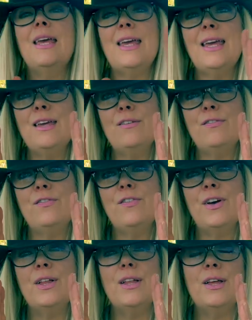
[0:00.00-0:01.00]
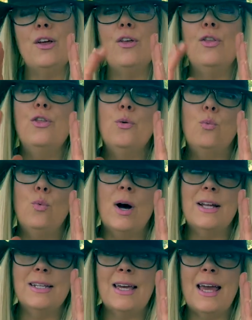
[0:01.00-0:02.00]
if the
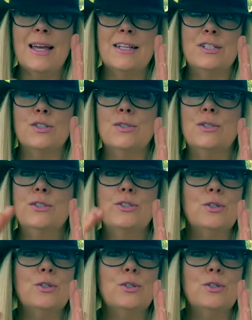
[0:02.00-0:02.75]
one candle,